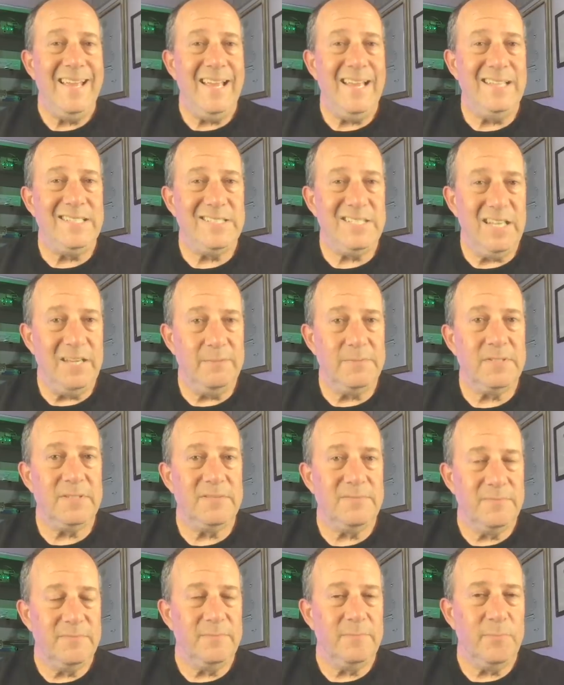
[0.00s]
it
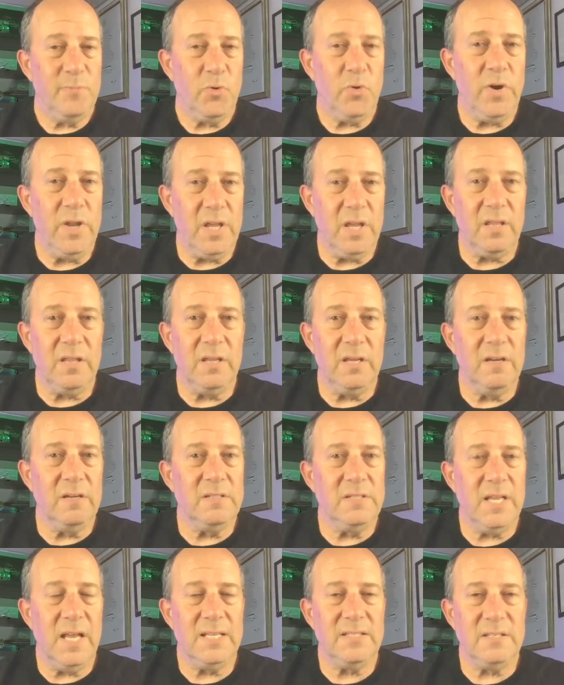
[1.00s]
seems pretty
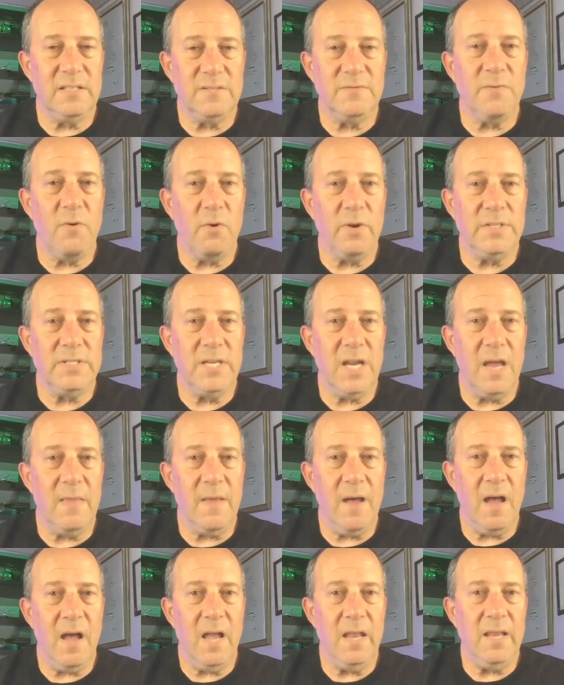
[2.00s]
clear Tesla's focusing on
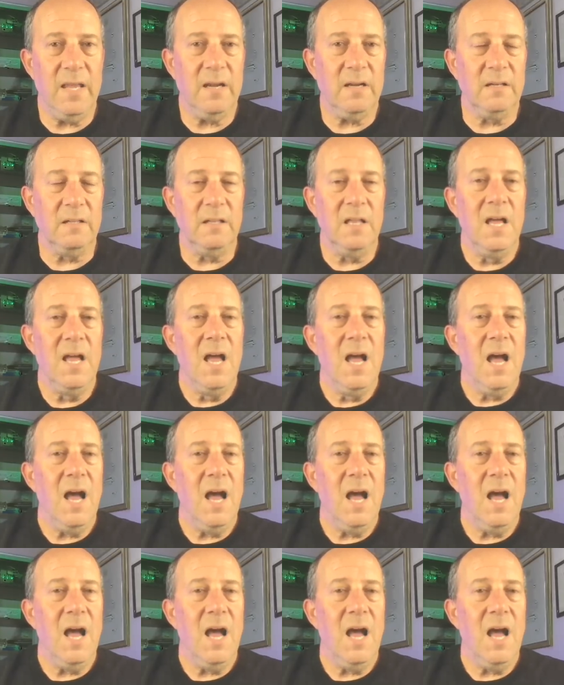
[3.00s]
the high nickel.